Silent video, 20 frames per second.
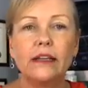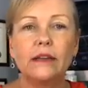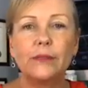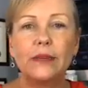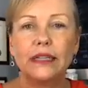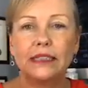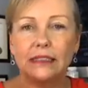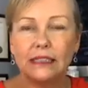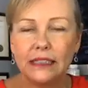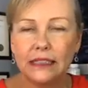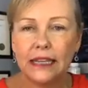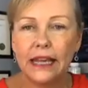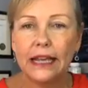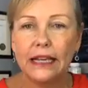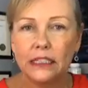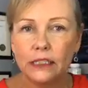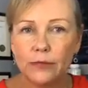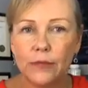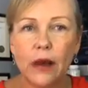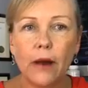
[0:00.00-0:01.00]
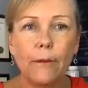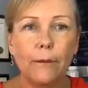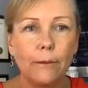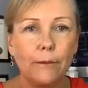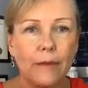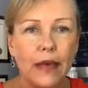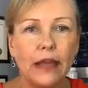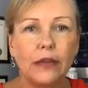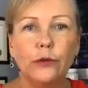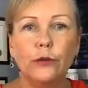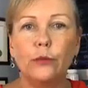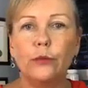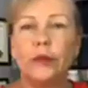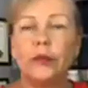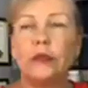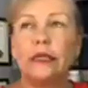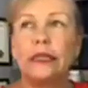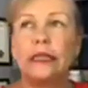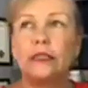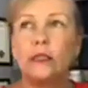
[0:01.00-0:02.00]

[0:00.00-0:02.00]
Because today is about menu building.